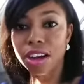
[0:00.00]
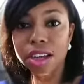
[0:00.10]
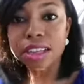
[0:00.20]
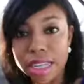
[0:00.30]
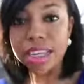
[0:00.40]

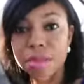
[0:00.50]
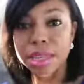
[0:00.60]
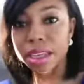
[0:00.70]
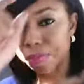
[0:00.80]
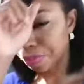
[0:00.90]
on the
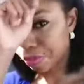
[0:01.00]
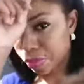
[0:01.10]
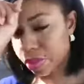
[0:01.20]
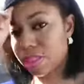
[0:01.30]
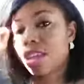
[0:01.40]
enemy.
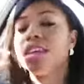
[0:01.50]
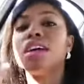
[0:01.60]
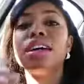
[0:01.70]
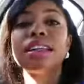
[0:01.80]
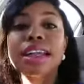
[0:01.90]

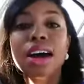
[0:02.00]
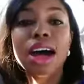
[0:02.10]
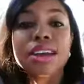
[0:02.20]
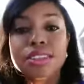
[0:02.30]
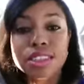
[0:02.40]

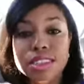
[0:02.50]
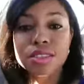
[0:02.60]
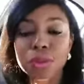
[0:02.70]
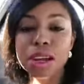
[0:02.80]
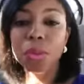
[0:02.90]
Now, this
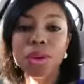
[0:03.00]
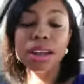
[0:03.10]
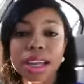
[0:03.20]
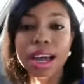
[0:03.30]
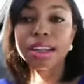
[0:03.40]
is what I
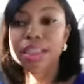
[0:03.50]
want to